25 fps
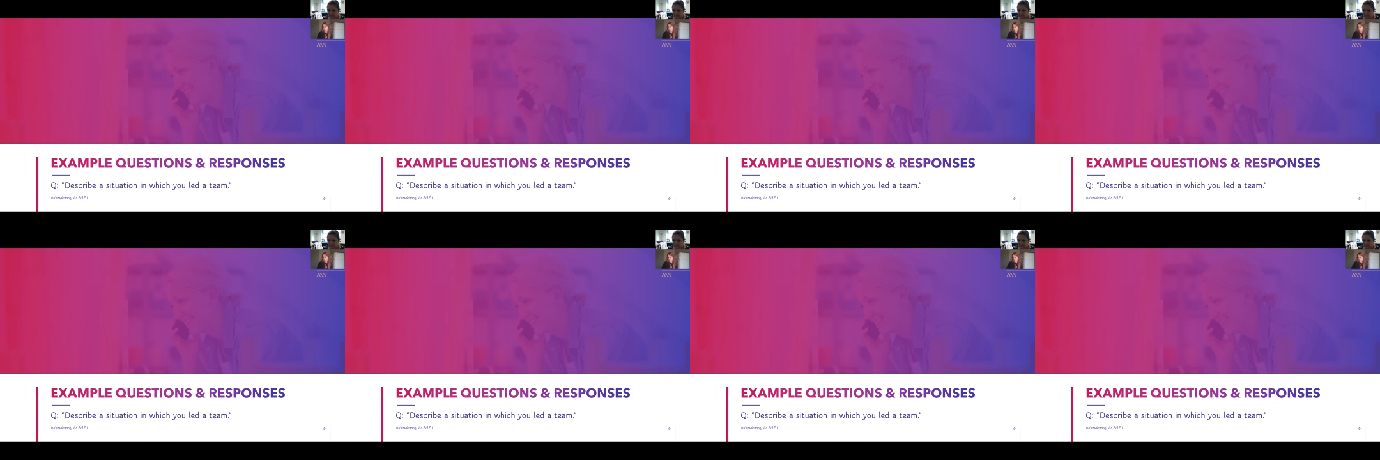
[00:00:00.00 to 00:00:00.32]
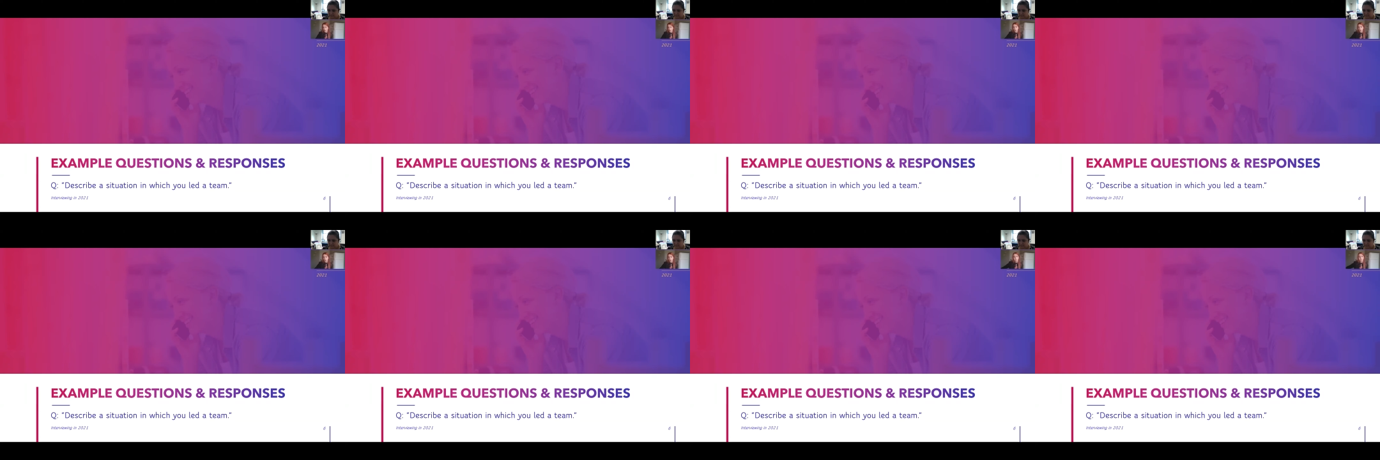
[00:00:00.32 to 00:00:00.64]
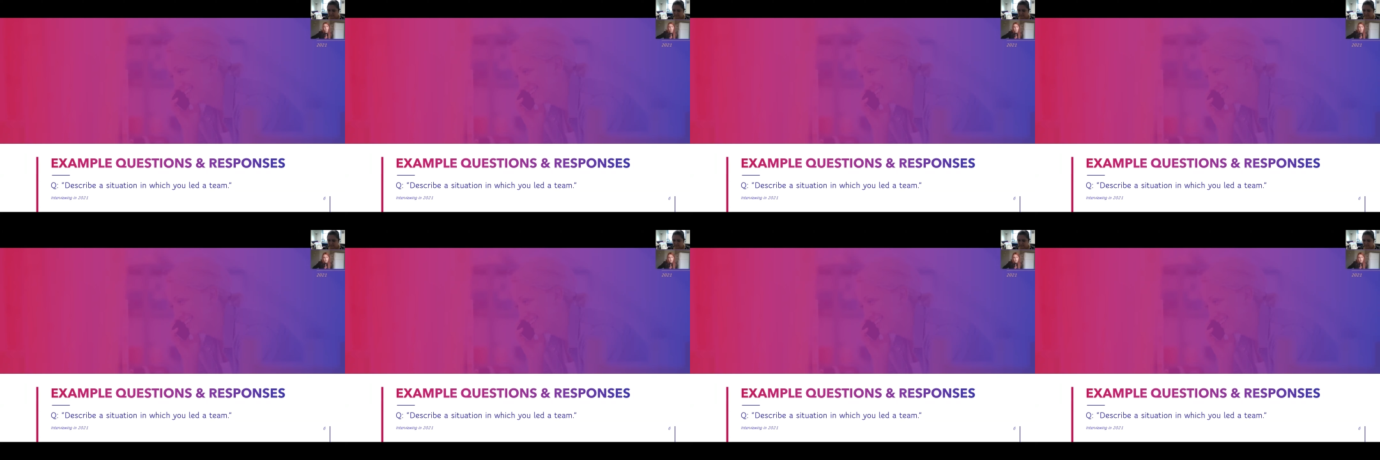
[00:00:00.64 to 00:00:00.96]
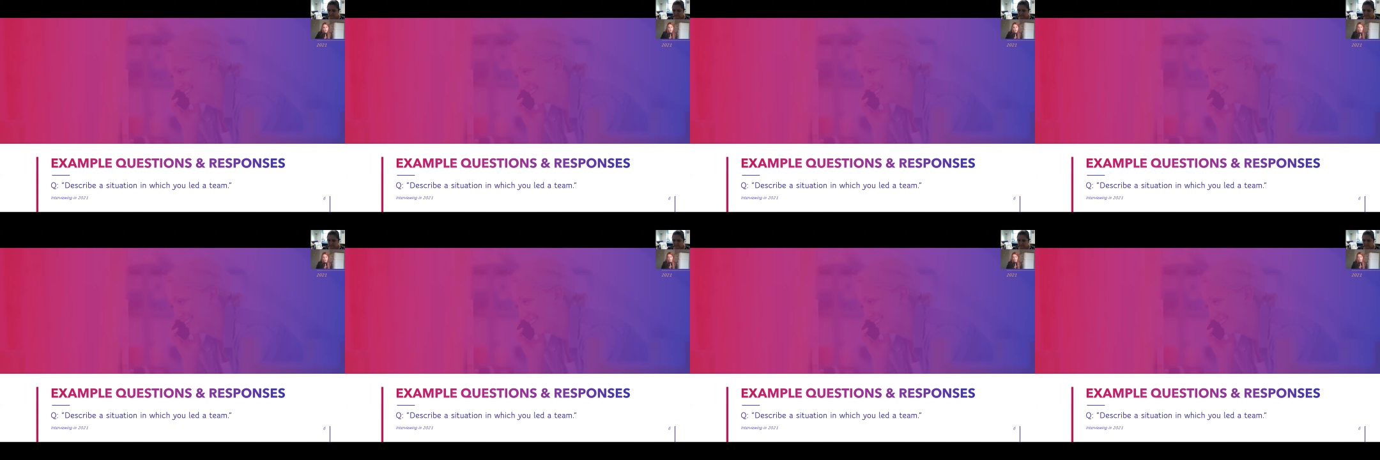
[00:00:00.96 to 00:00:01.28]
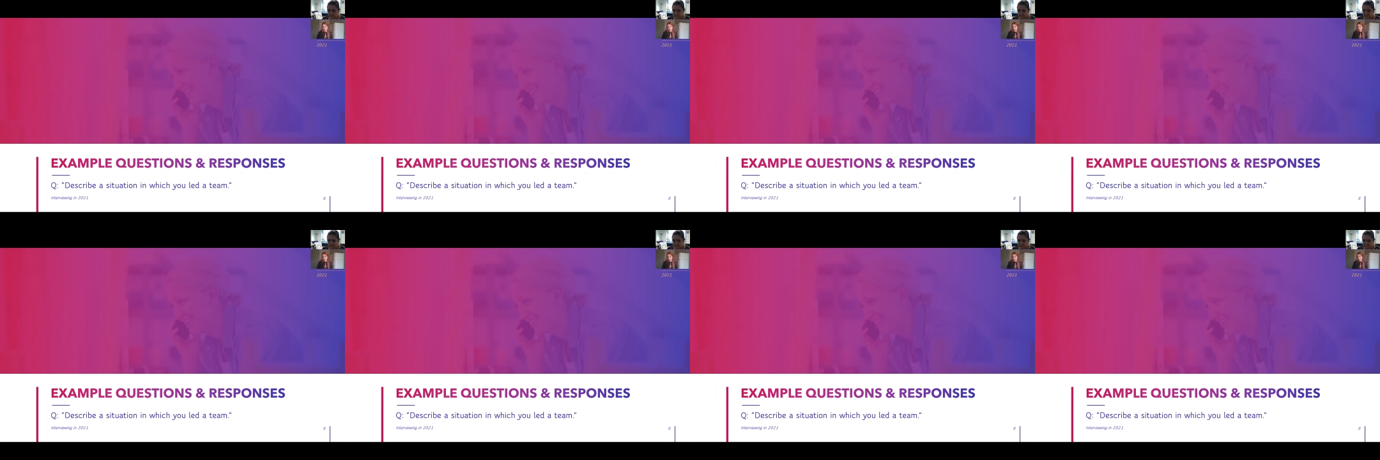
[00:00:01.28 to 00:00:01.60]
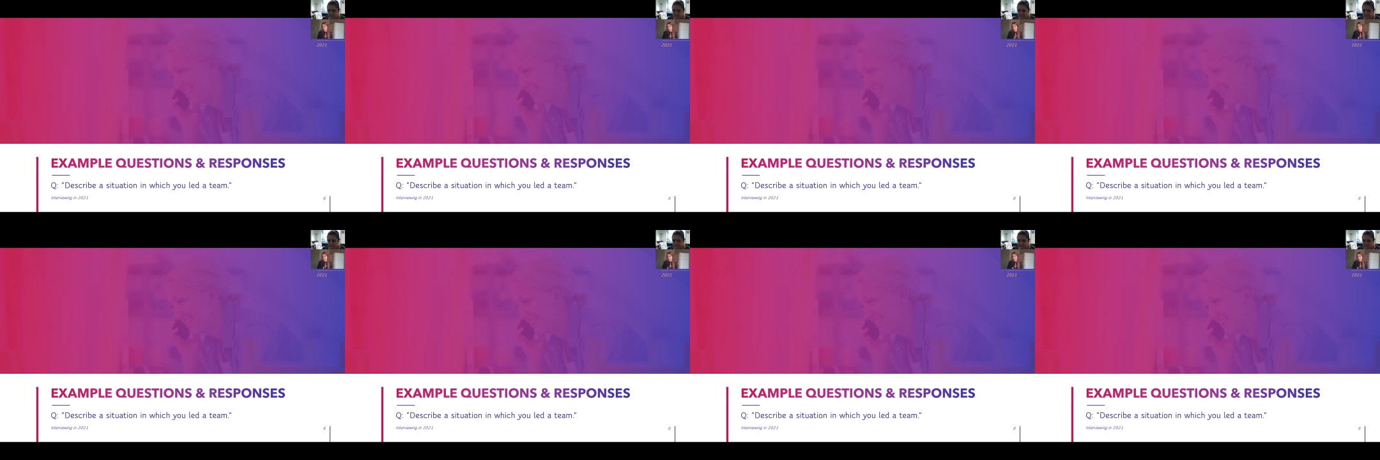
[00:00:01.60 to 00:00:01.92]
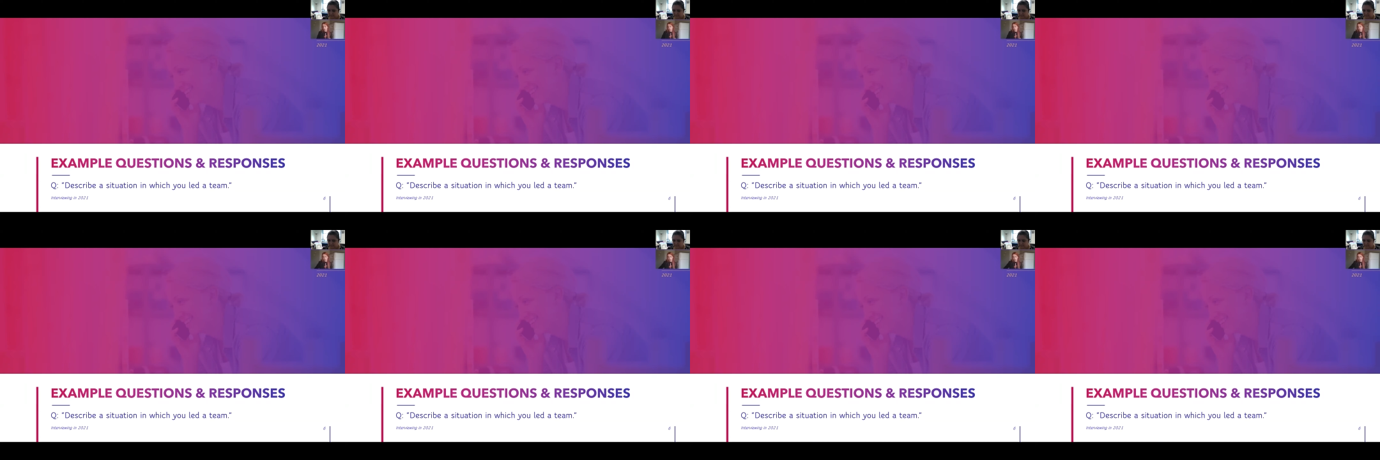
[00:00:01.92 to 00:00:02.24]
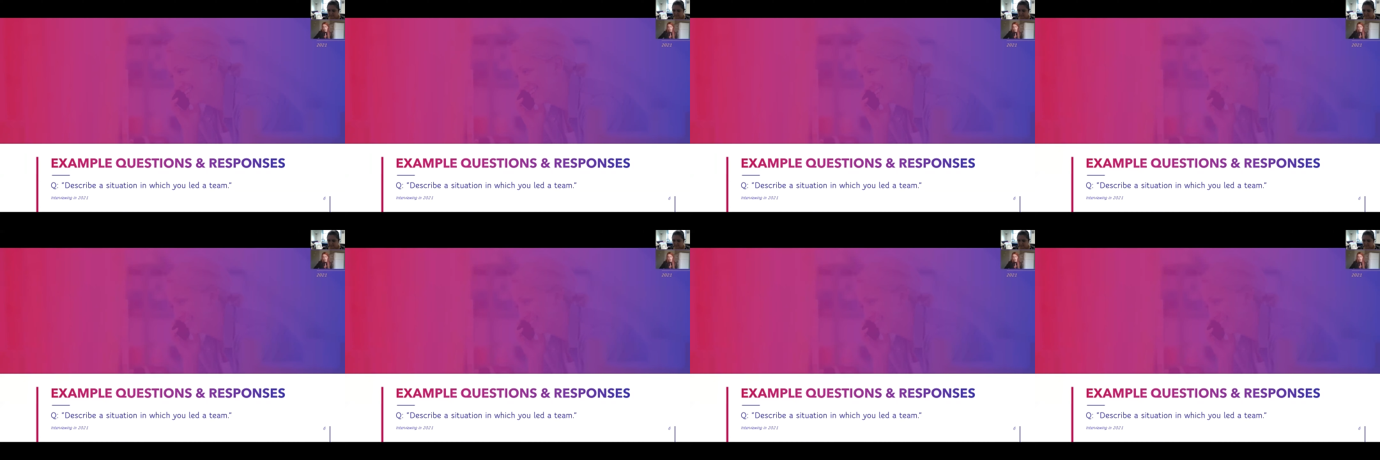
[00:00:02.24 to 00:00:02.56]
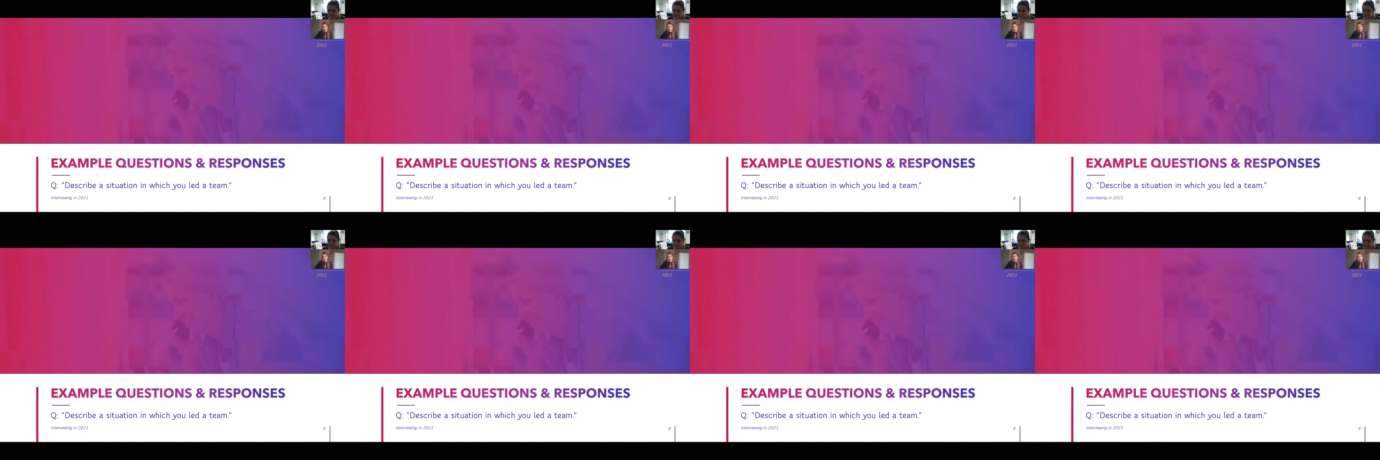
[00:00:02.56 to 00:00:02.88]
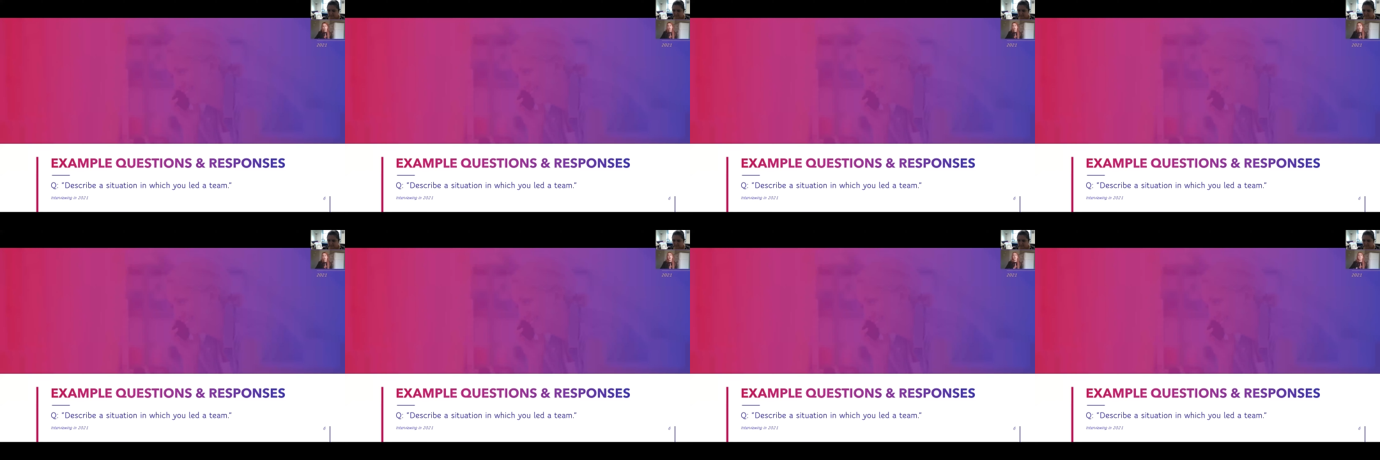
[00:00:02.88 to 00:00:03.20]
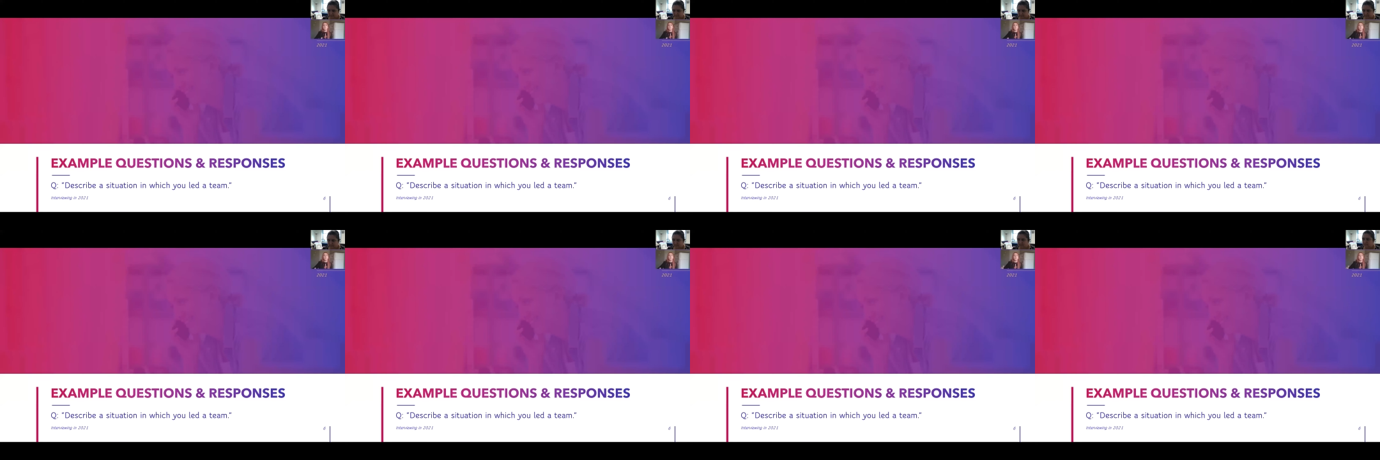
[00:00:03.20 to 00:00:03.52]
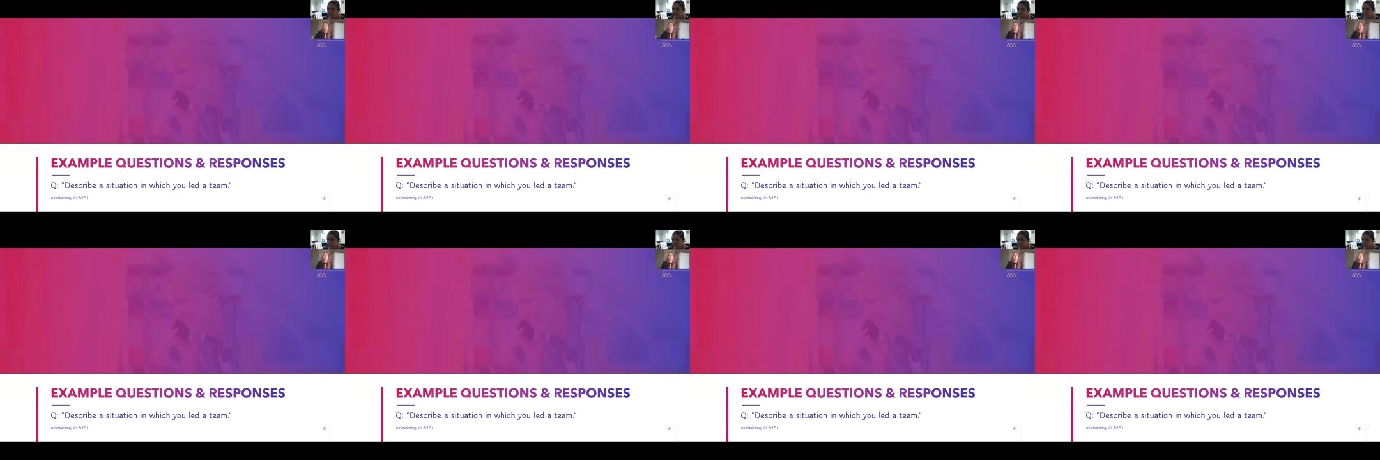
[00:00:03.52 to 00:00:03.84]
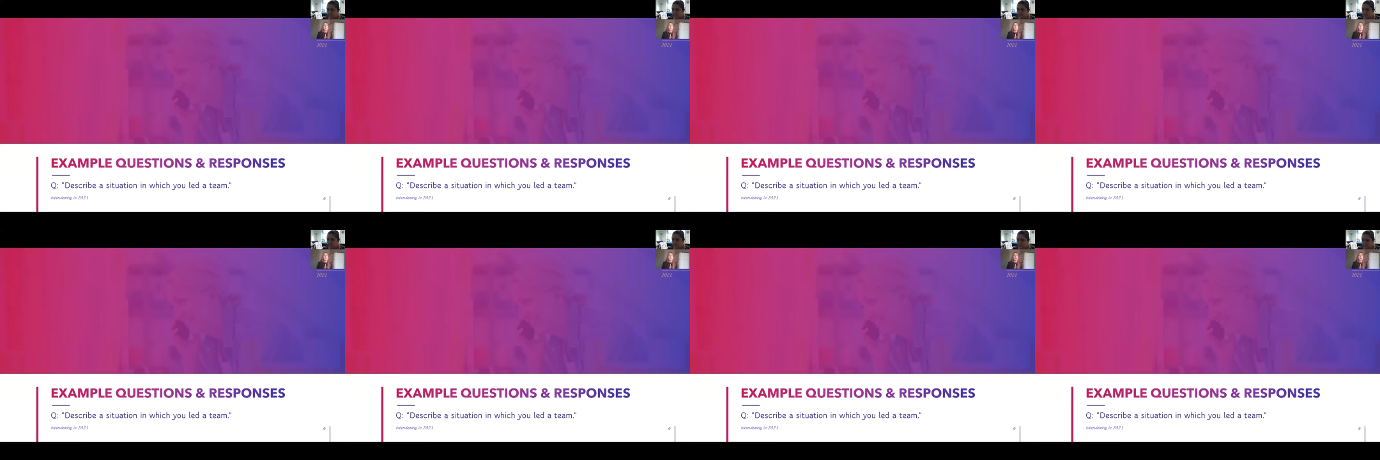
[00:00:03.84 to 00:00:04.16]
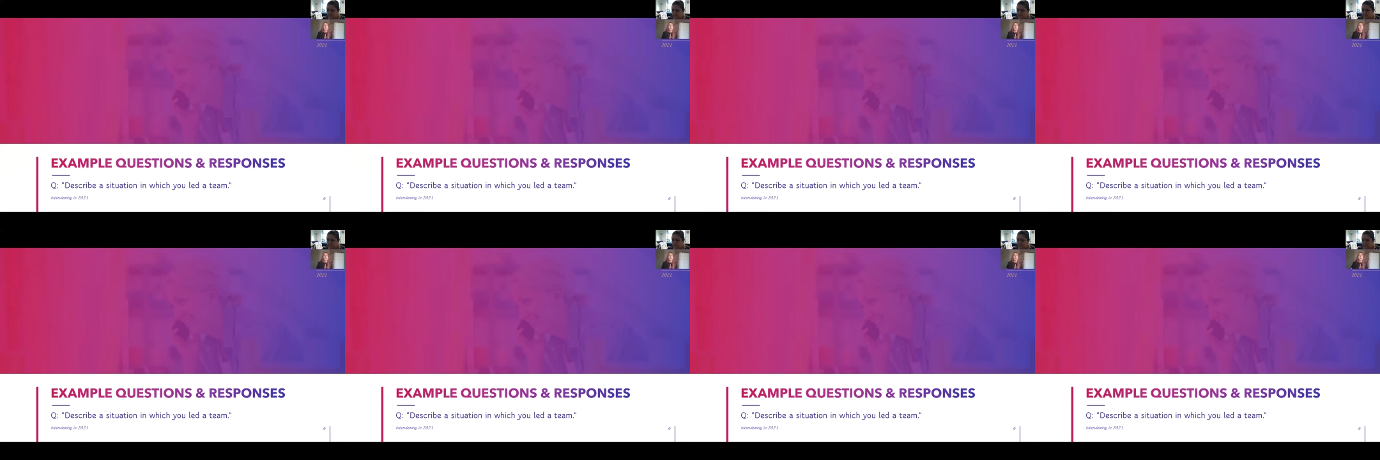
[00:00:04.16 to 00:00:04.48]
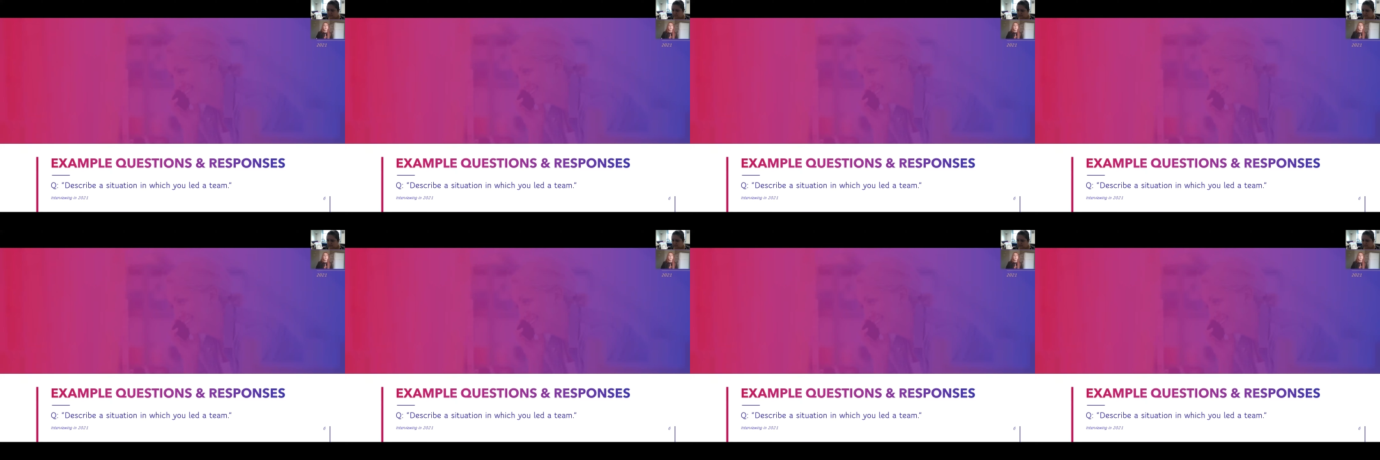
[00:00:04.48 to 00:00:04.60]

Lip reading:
[unreadable: no face in view]